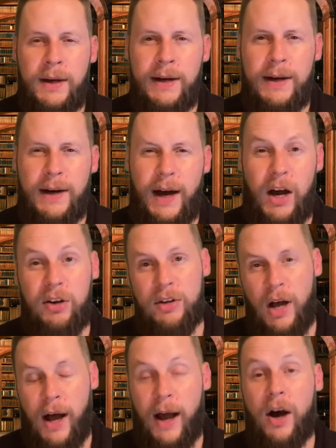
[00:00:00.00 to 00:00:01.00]

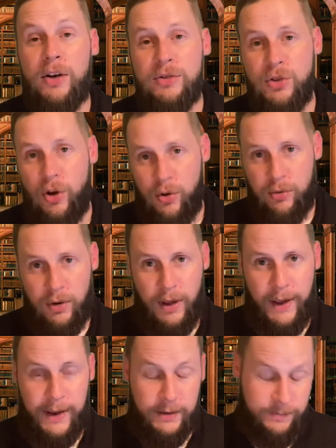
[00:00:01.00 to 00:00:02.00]
I also,
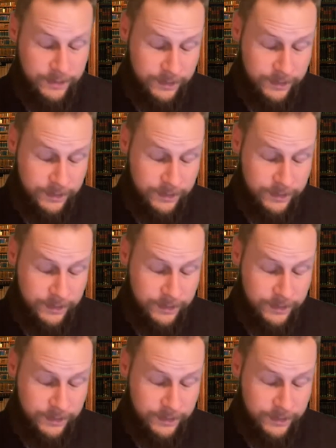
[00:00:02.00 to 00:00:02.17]
and